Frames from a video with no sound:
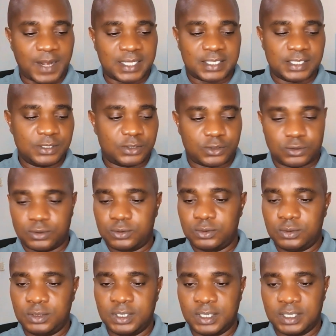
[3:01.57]
right into
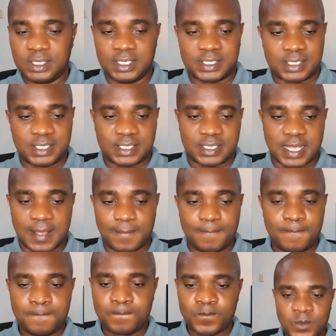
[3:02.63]
the system.